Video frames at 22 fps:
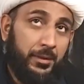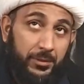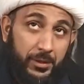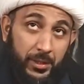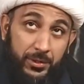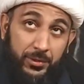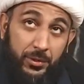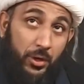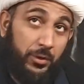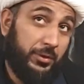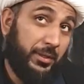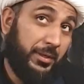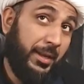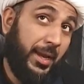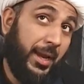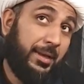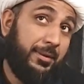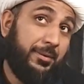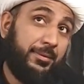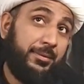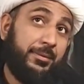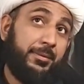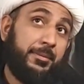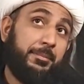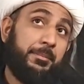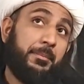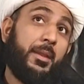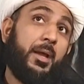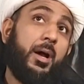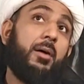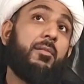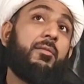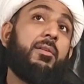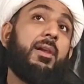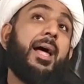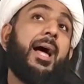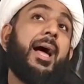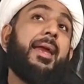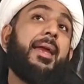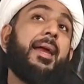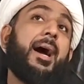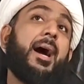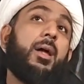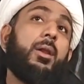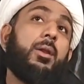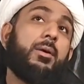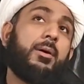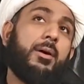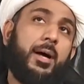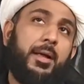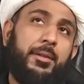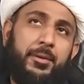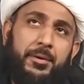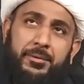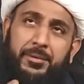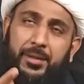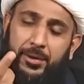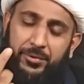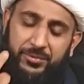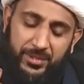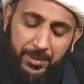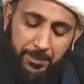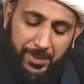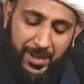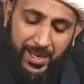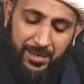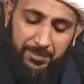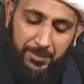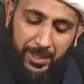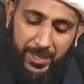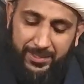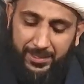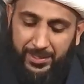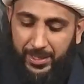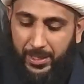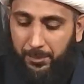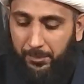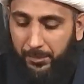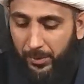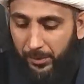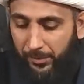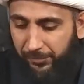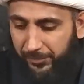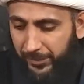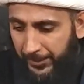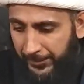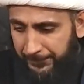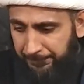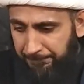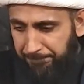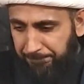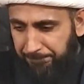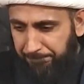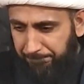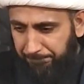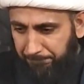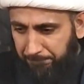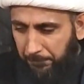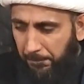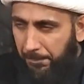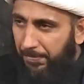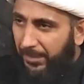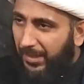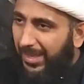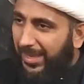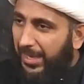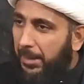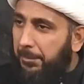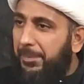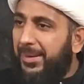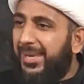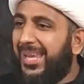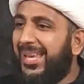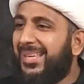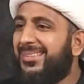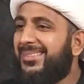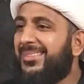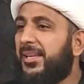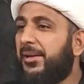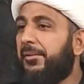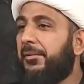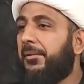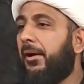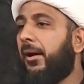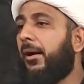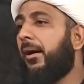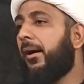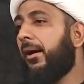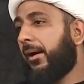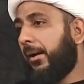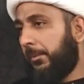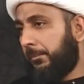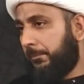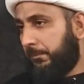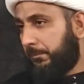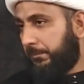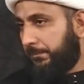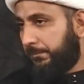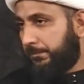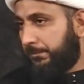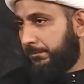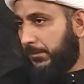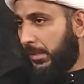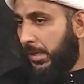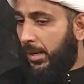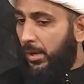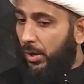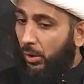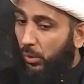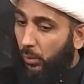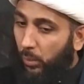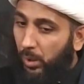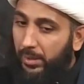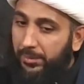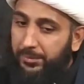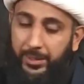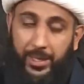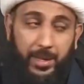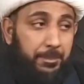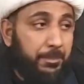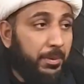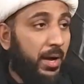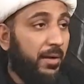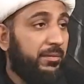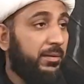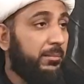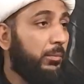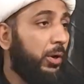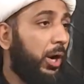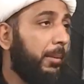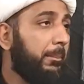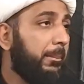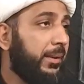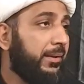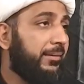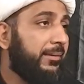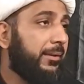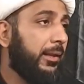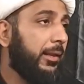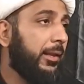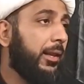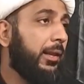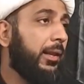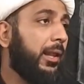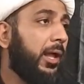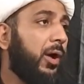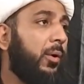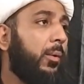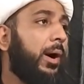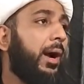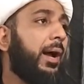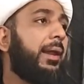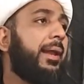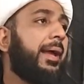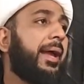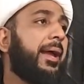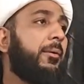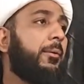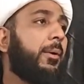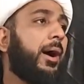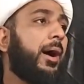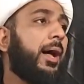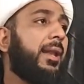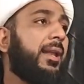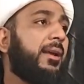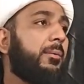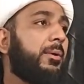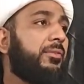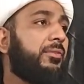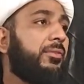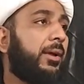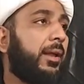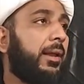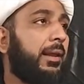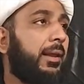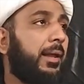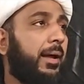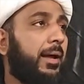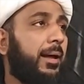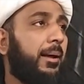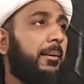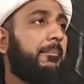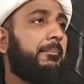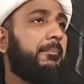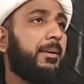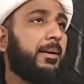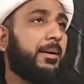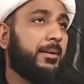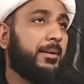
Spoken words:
These are the nights of Layal al-Qadr. There's a man by the name of Ibn Sarrah. One day Prophet Muhammad sallallahu alayhi wa alihi wasallam,